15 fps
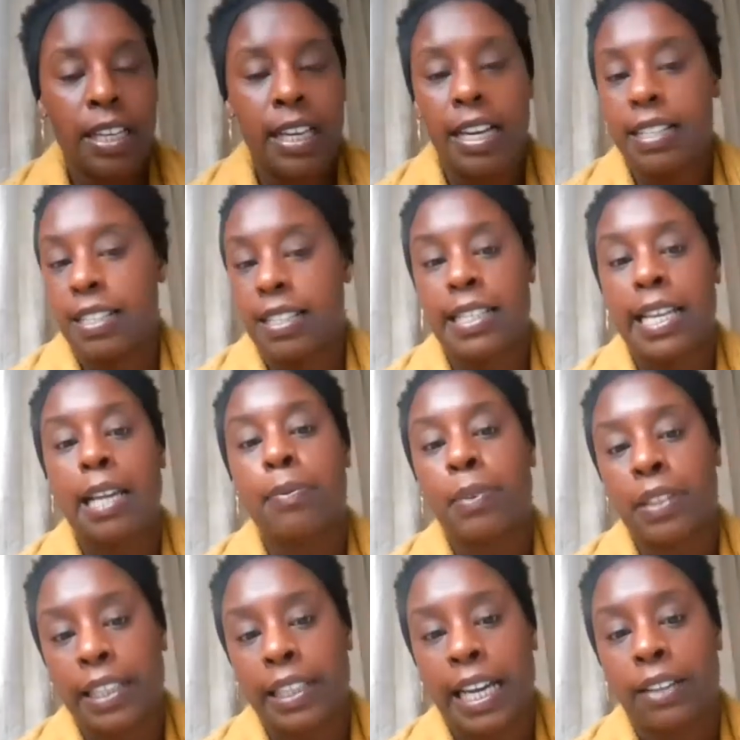and the same with
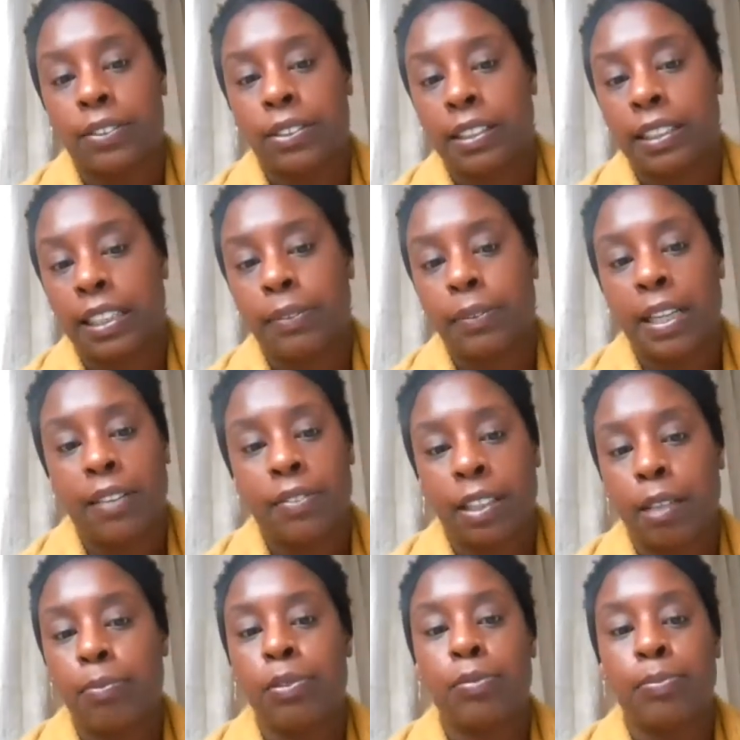the counselling. We have a
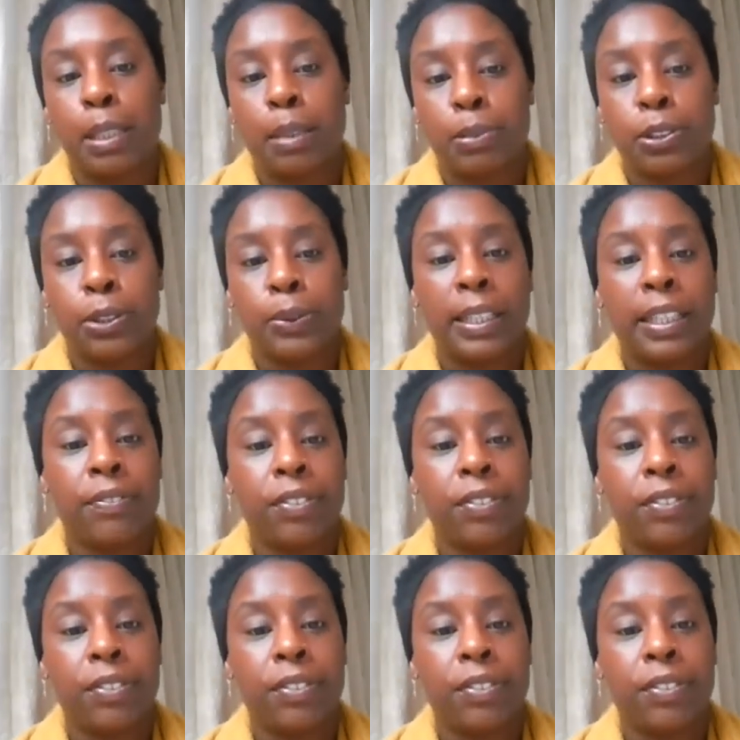couple of people doing it